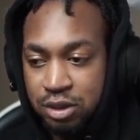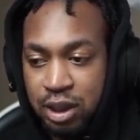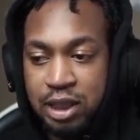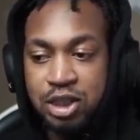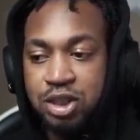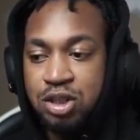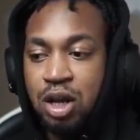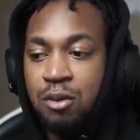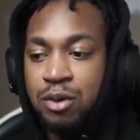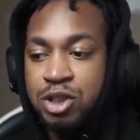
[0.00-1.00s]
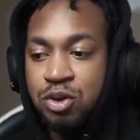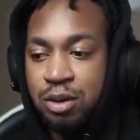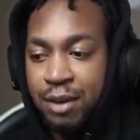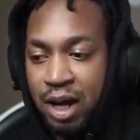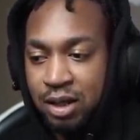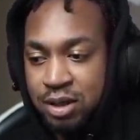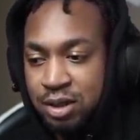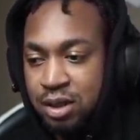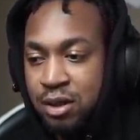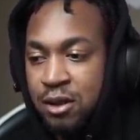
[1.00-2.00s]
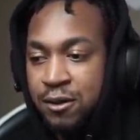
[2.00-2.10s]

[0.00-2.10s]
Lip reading: So let's just start with shooting bots.